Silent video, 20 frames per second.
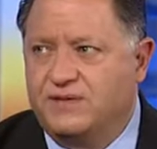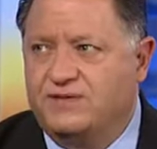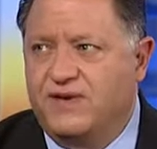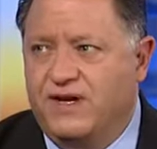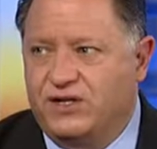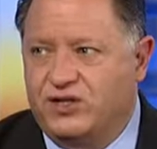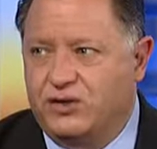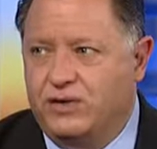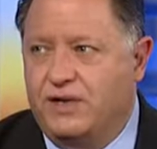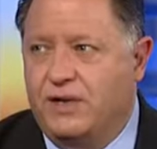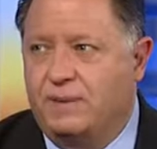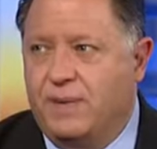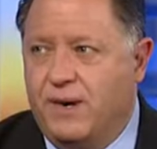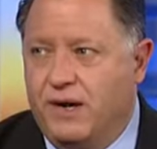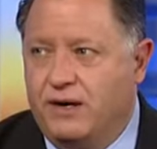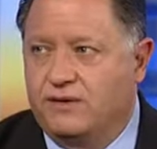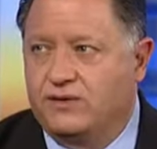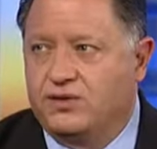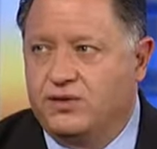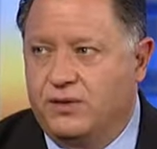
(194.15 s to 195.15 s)
eventually, the
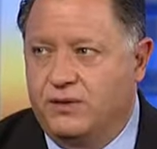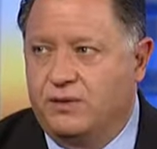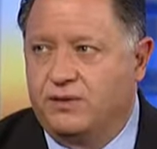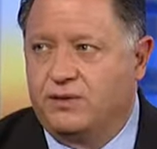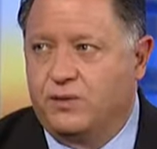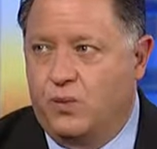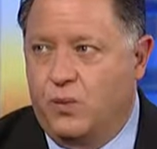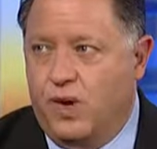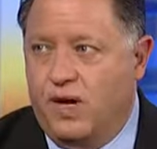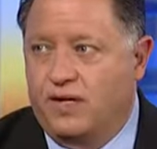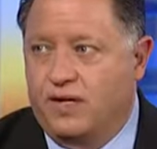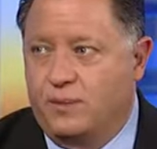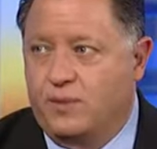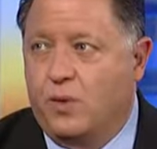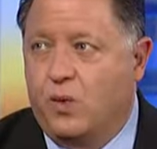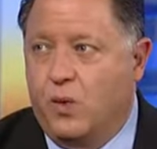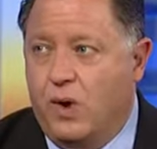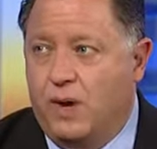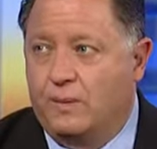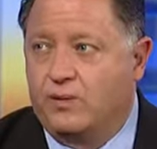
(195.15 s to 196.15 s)
parents are going to wind up
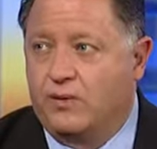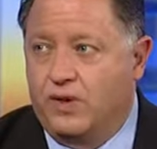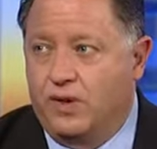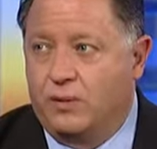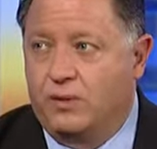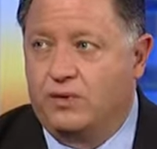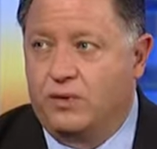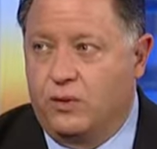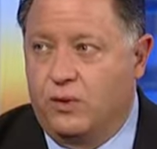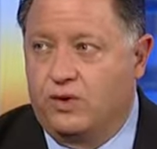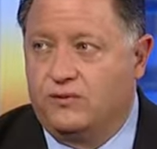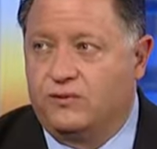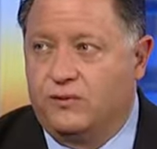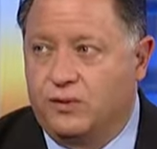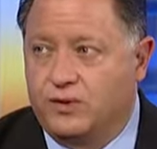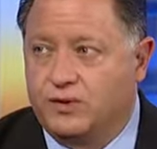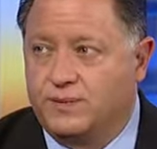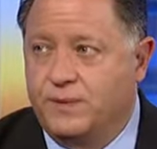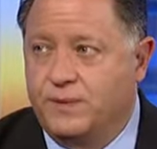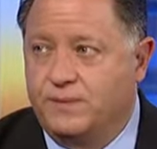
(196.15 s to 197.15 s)
cooperating with law
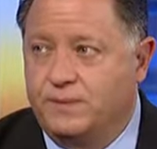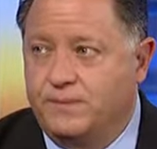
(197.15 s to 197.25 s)
enforcement.